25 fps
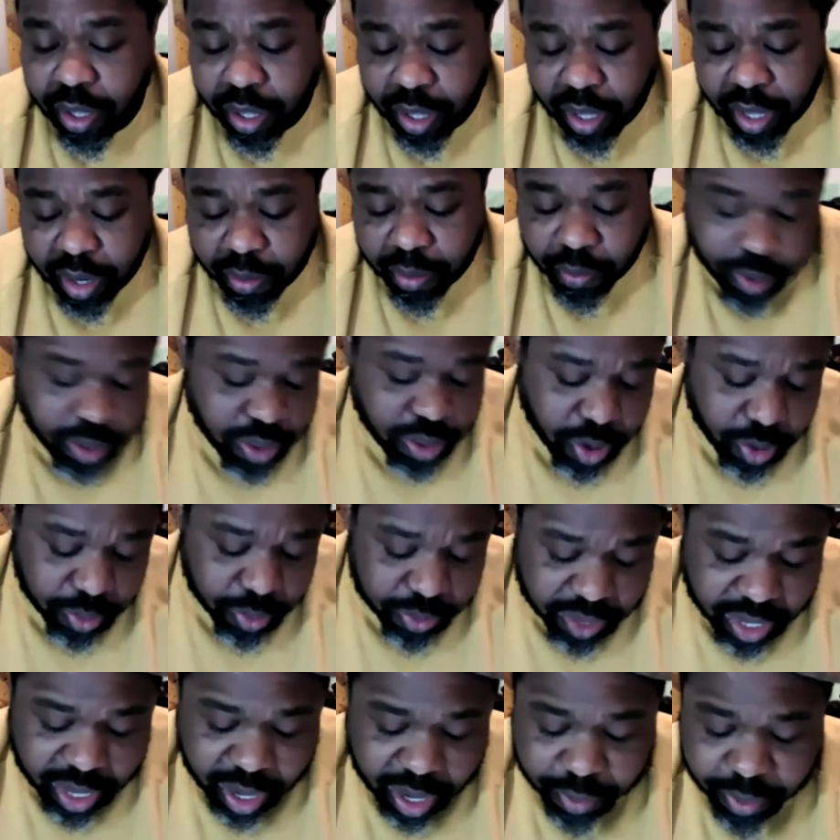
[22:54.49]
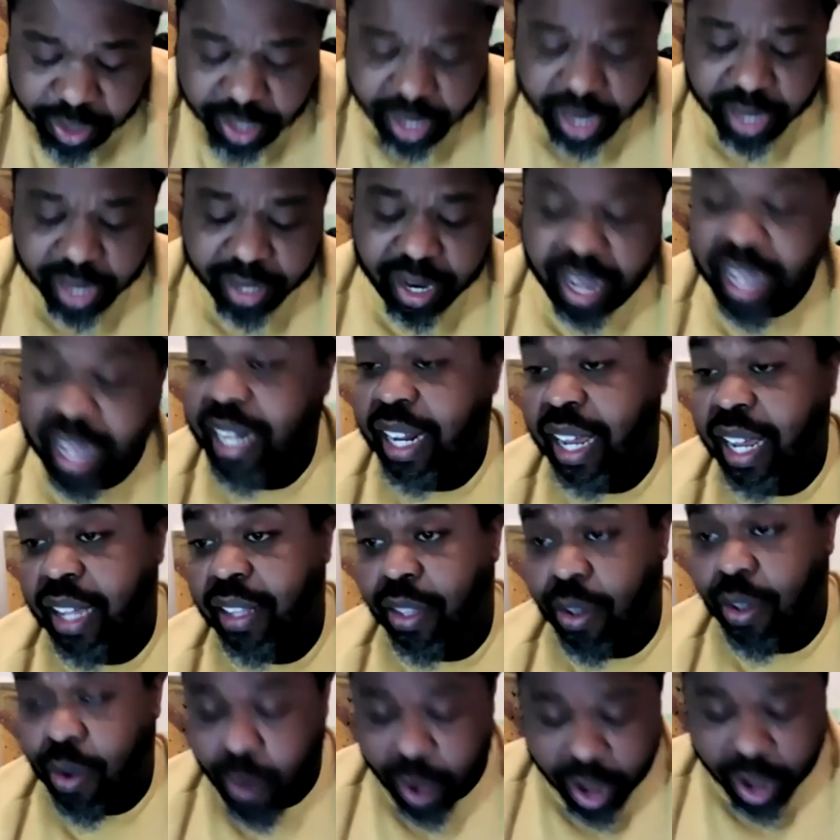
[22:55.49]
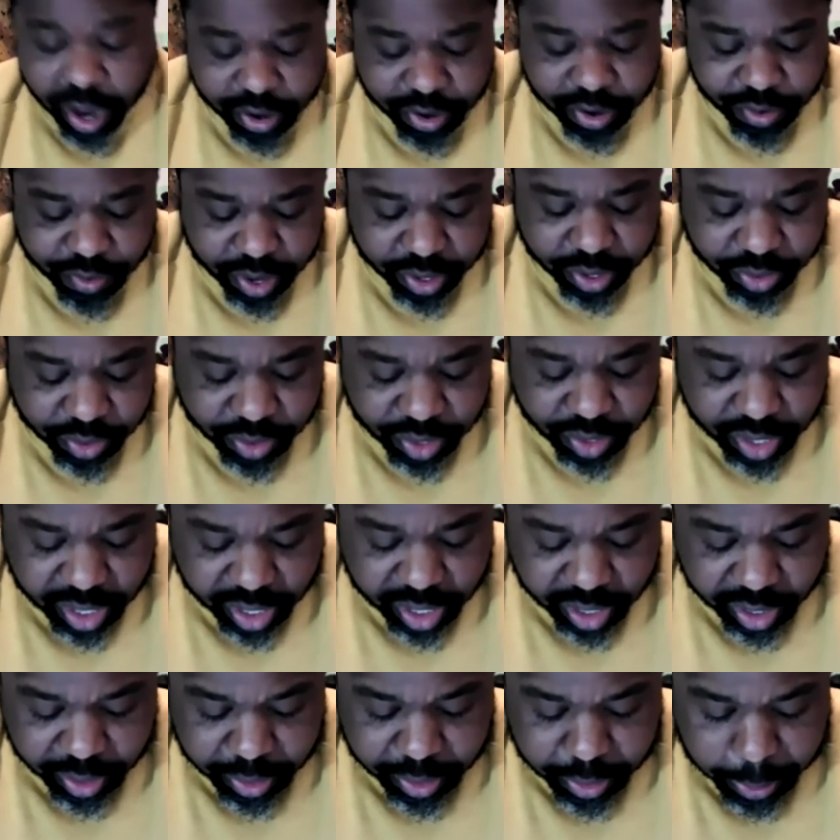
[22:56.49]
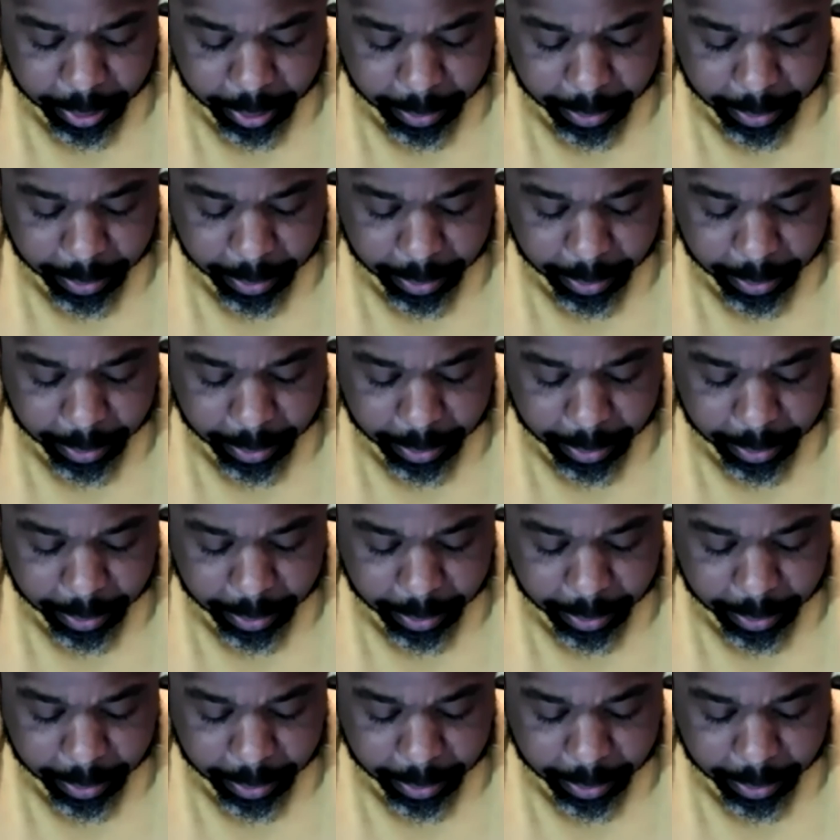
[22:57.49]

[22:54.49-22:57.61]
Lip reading: and with hopes that I would not die like the choir director did.